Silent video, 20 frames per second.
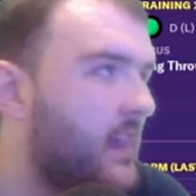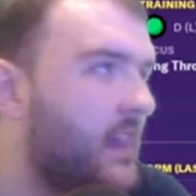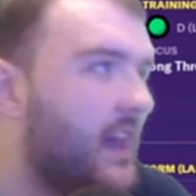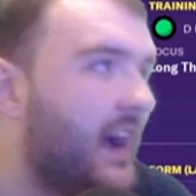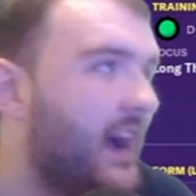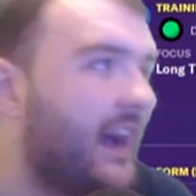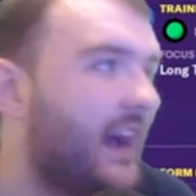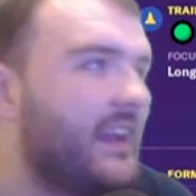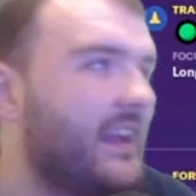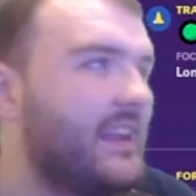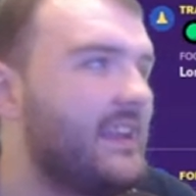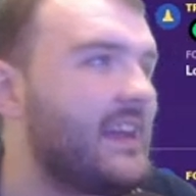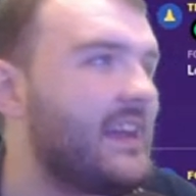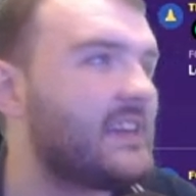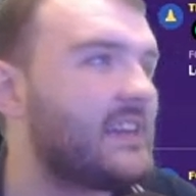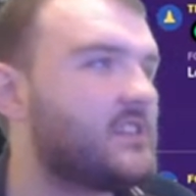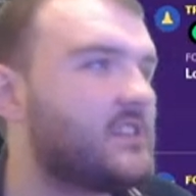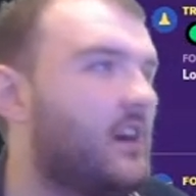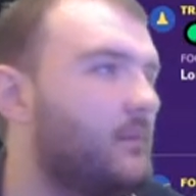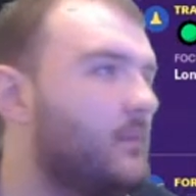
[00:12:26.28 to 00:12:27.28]
And then
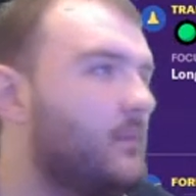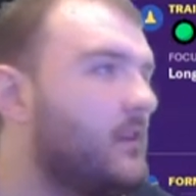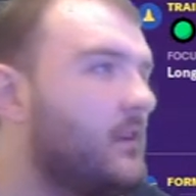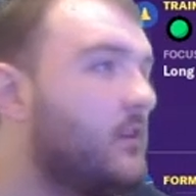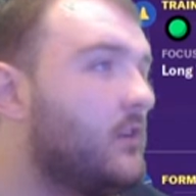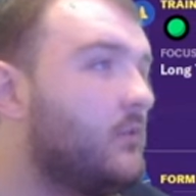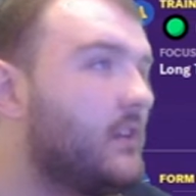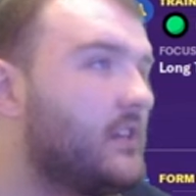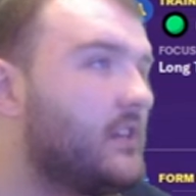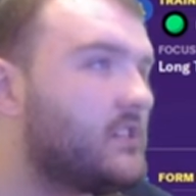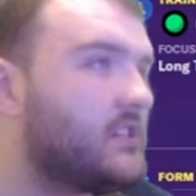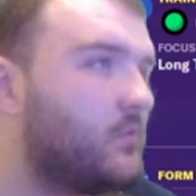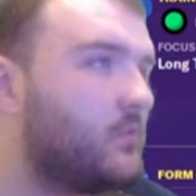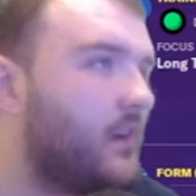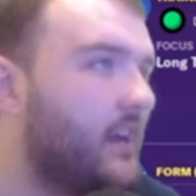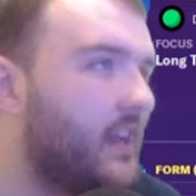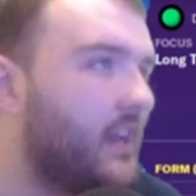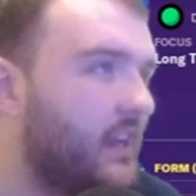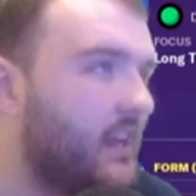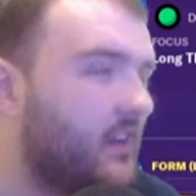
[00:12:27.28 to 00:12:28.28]
next up, Louis
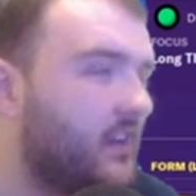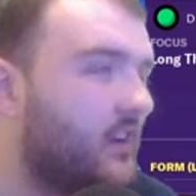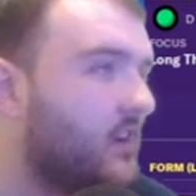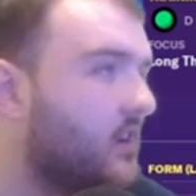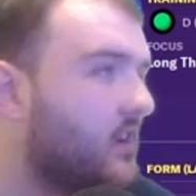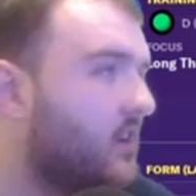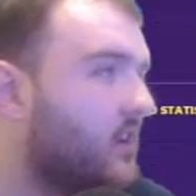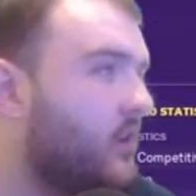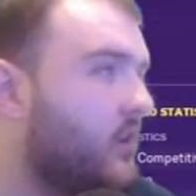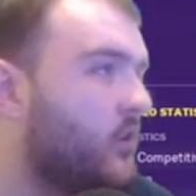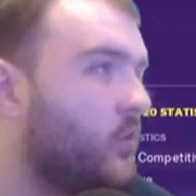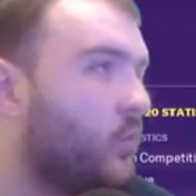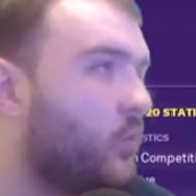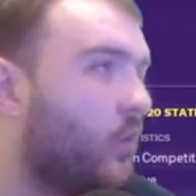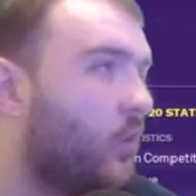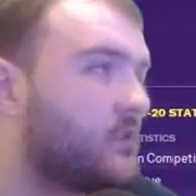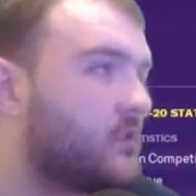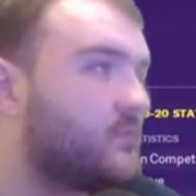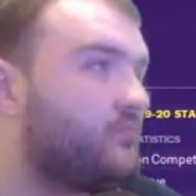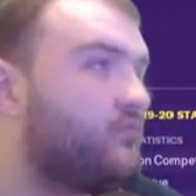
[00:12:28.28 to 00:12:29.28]
Swain, who
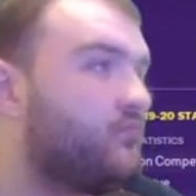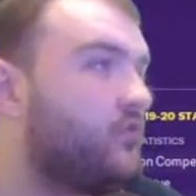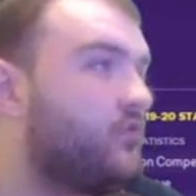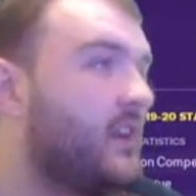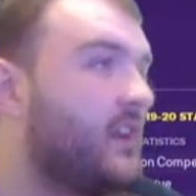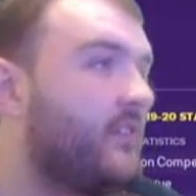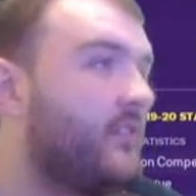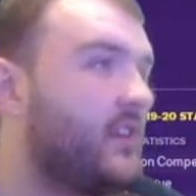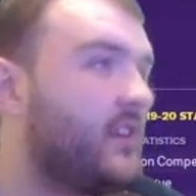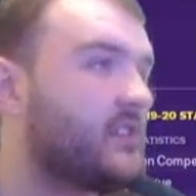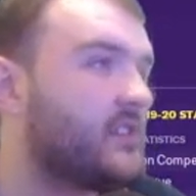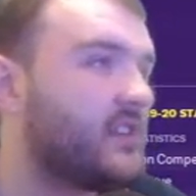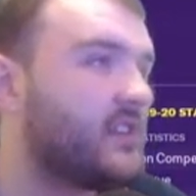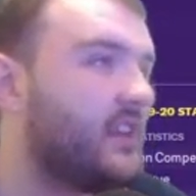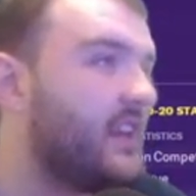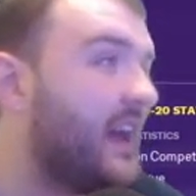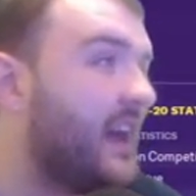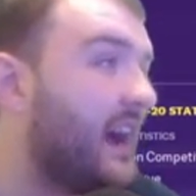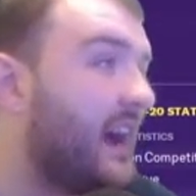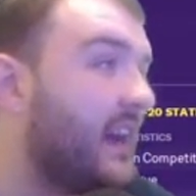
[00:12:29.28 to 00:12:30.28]
was
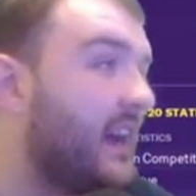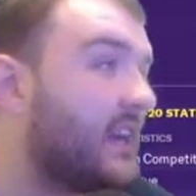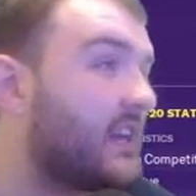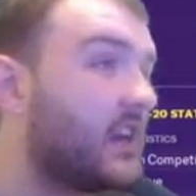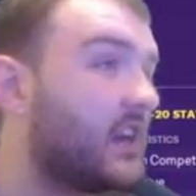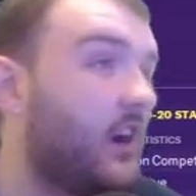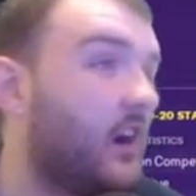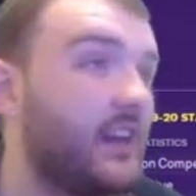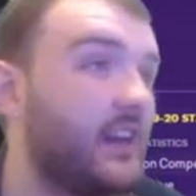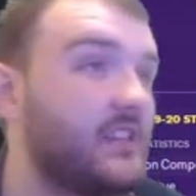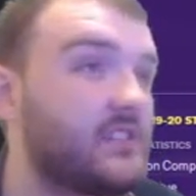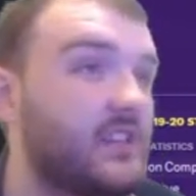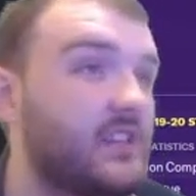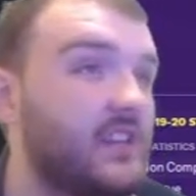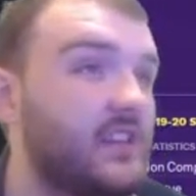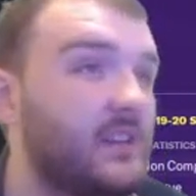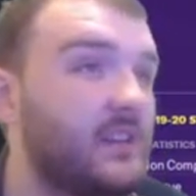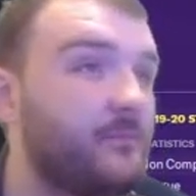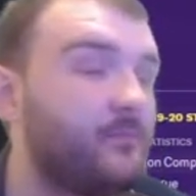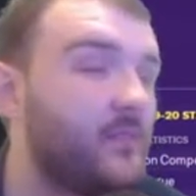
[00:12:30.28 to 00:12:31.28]
previously at
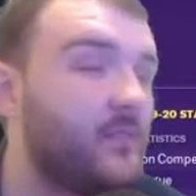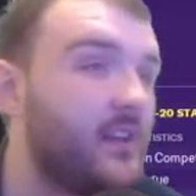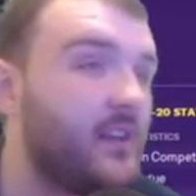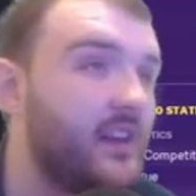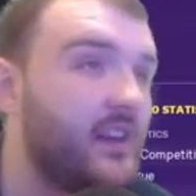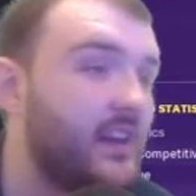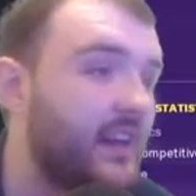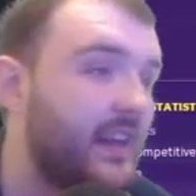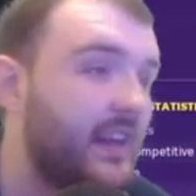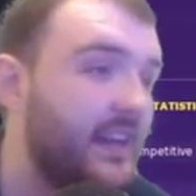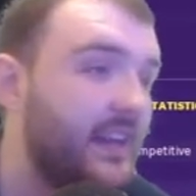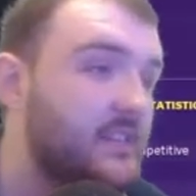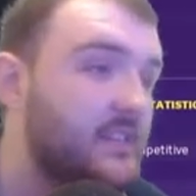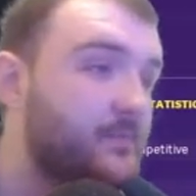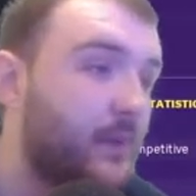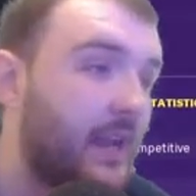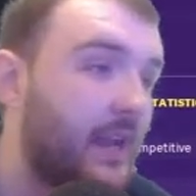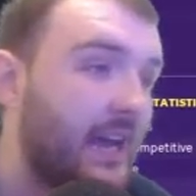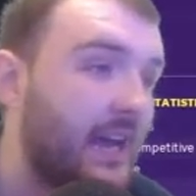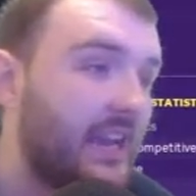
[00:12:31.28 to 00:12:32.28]
Guiseley. He's
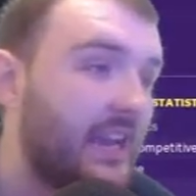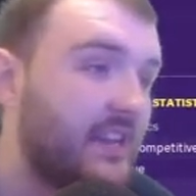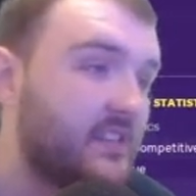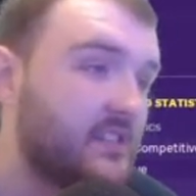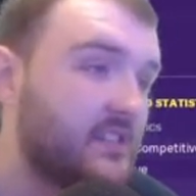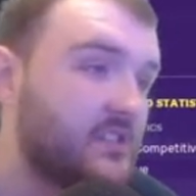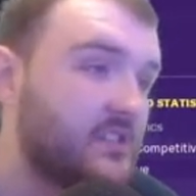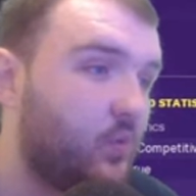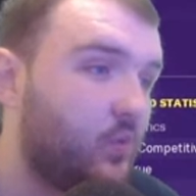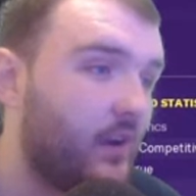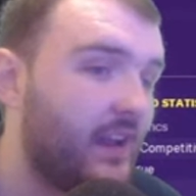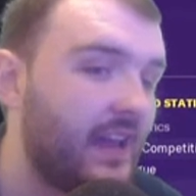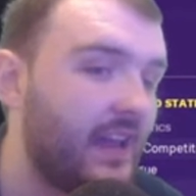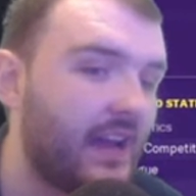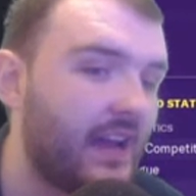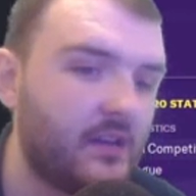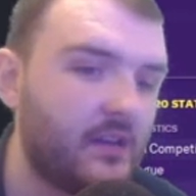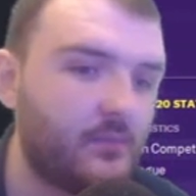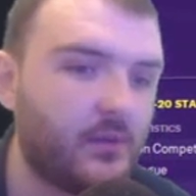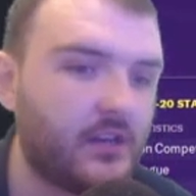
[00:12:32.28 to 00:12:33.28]
played
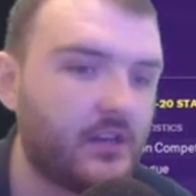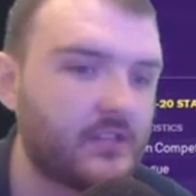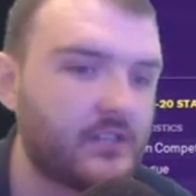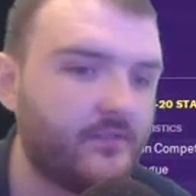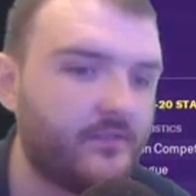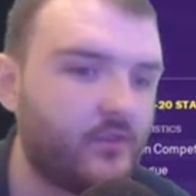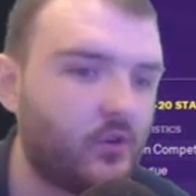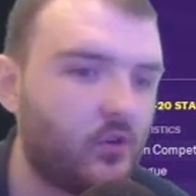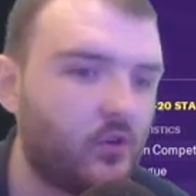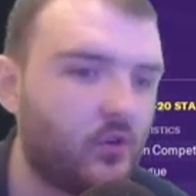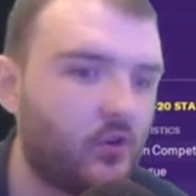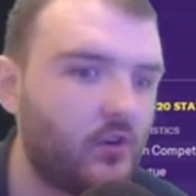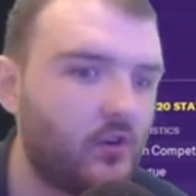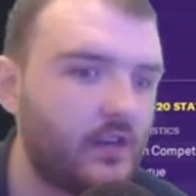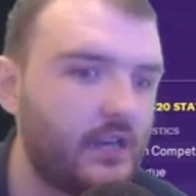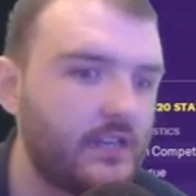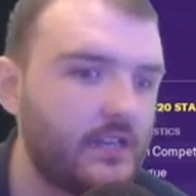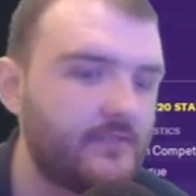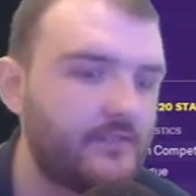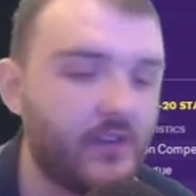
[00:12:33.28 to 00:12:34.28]
28 plus 4
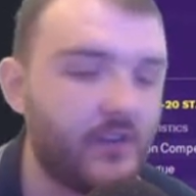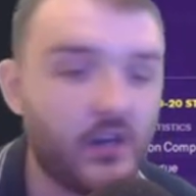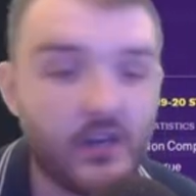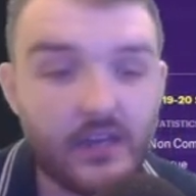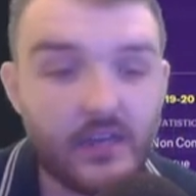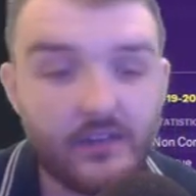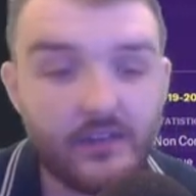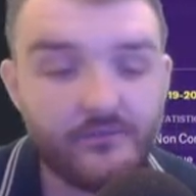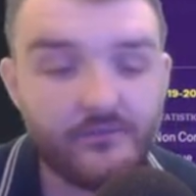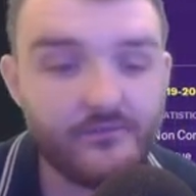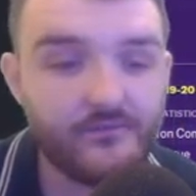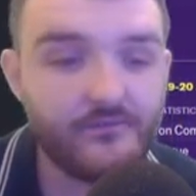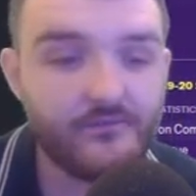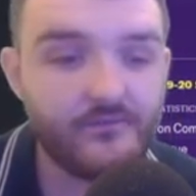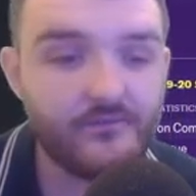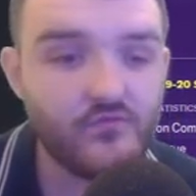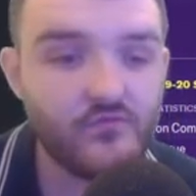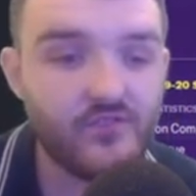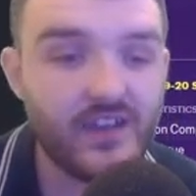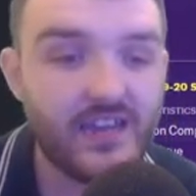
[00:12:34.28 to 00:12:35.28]
is
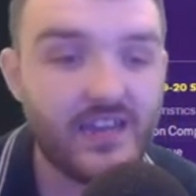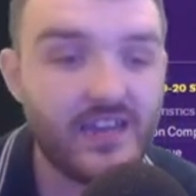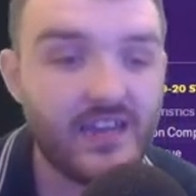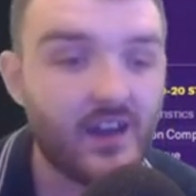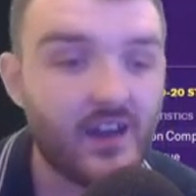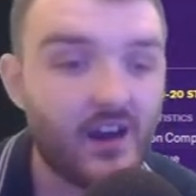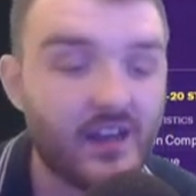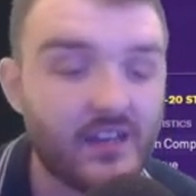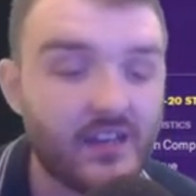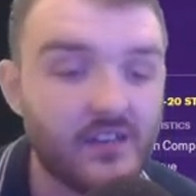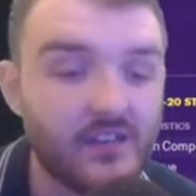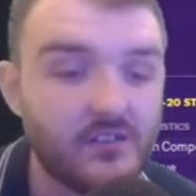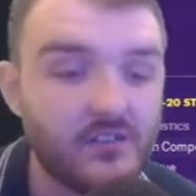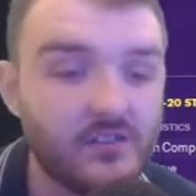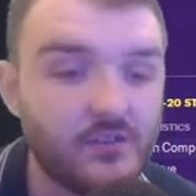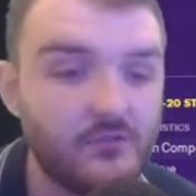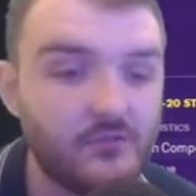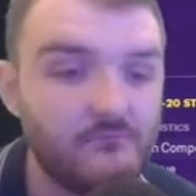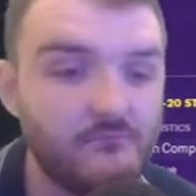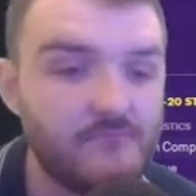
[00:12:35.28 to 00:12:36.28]
33. I can
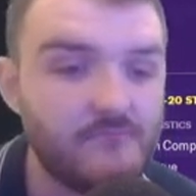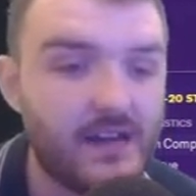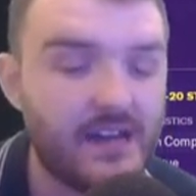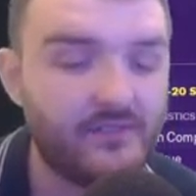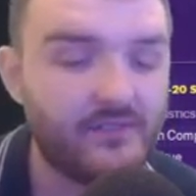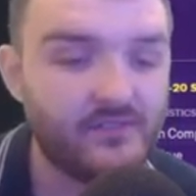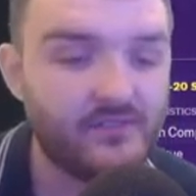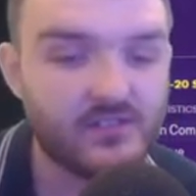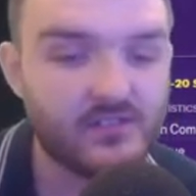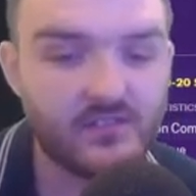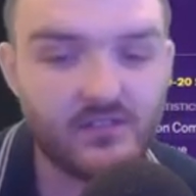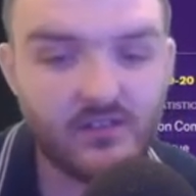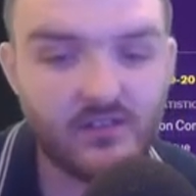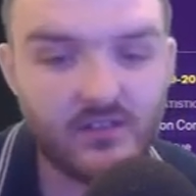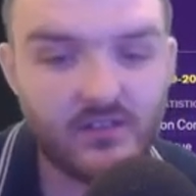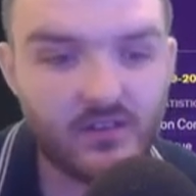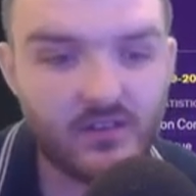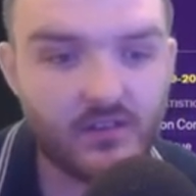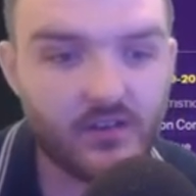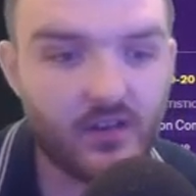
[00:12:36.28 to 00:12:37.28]
do maths.
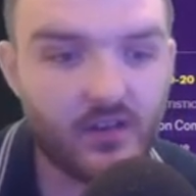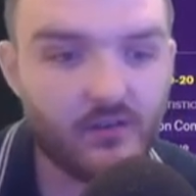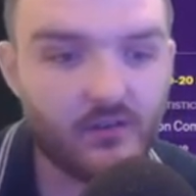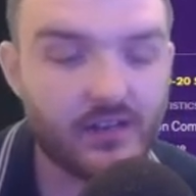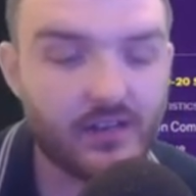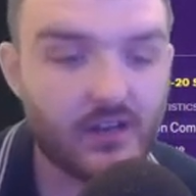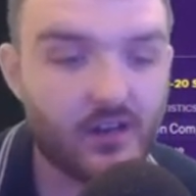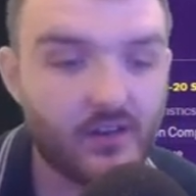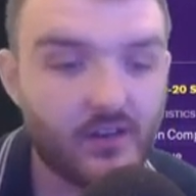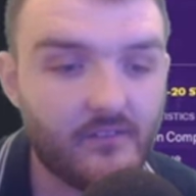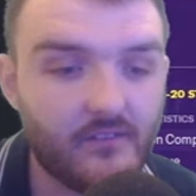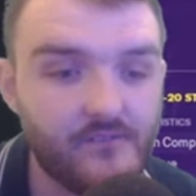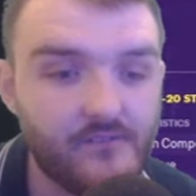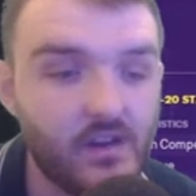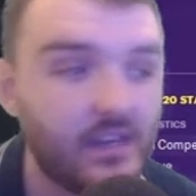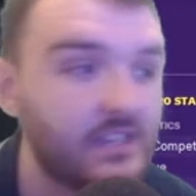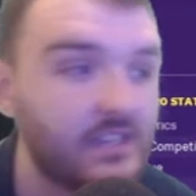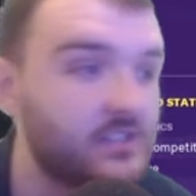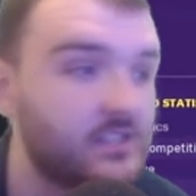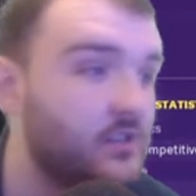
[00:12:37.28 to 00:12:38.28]
No, I can't.
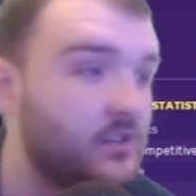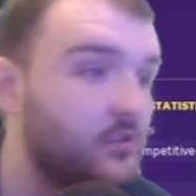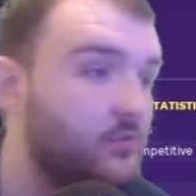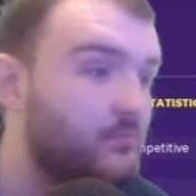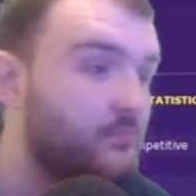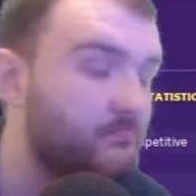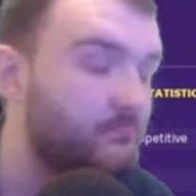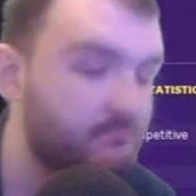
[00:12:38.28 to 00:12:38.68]
32.